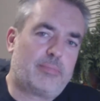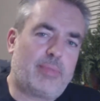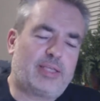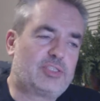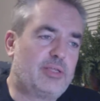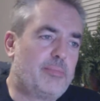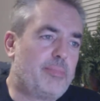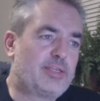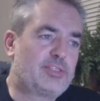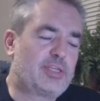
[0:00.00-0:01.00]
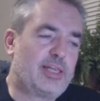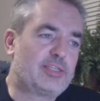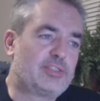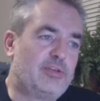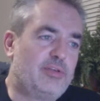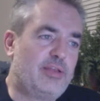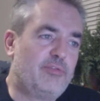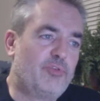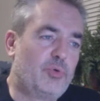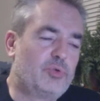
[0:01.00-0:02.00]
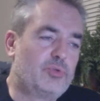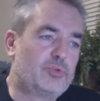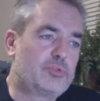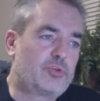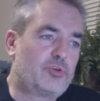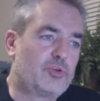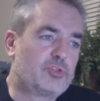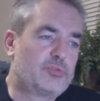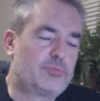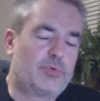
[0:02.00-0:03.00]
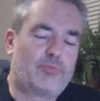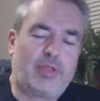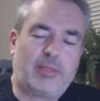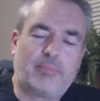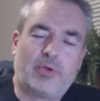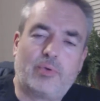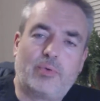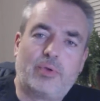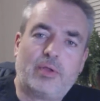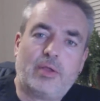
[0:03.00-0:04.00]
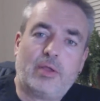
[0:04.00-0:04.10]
masterclass in vocals across Rainbow,